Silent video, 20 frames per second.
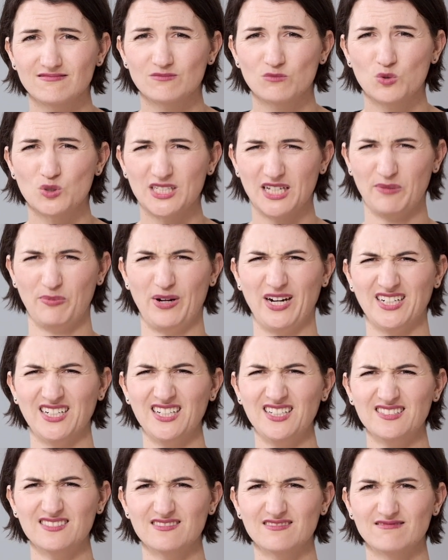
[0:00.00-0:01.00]
Was I
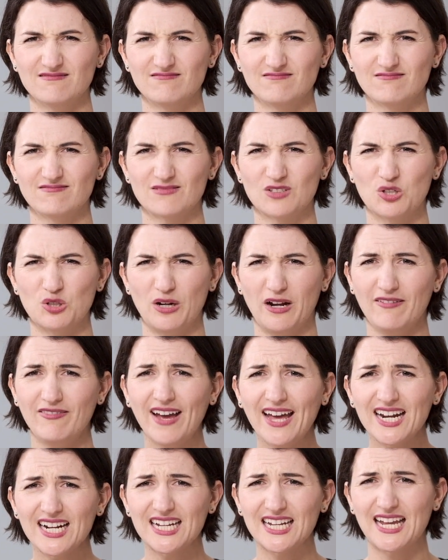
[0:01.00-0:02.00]
pregnant? Could I have
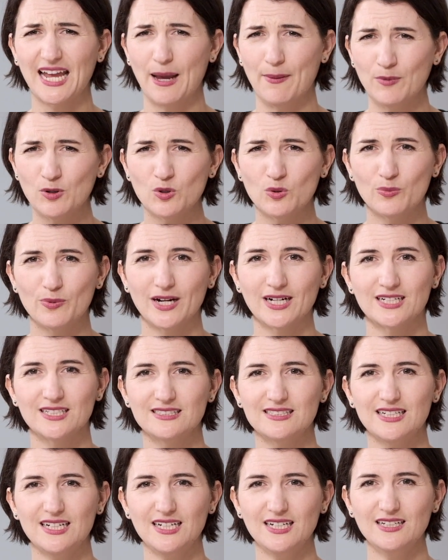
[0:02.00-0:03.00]
had a chemical
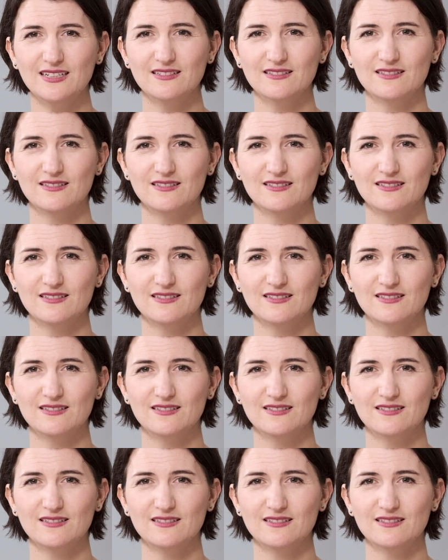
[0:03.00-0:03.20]
pregnancy?